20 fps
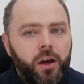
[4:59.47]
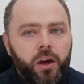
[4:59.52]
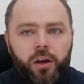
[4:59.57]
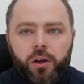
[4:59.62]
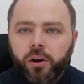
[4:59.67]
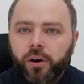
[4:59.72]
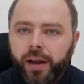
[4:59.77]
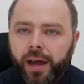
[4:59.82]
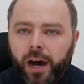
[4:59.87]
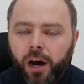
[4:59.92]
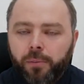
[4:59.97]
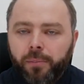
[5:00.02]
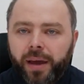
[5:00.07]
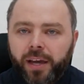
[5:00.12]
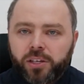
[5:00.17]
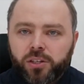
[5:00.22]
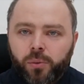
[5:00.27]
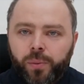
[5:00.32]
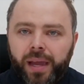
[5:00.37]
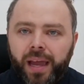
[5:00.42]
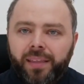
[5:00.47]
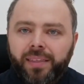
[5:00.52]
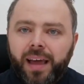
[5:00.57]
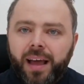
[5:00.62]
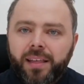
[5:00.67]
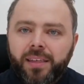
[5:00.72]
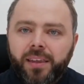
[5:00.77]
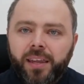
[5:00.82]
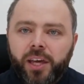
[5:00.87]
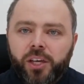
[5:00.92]
Got it. I'll make sure we add that
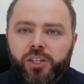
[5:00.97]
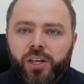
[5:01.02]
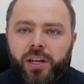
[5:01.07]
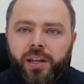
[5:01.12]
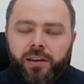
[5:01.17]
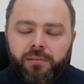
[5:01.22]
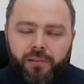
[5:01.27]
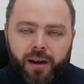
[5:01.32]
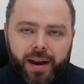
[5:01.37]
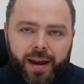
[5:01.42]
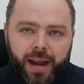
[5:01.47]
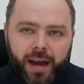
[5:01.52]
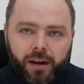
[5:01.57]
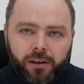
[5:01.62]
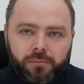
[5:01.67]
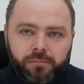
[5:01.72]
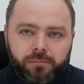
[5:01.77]
to the agenda right now.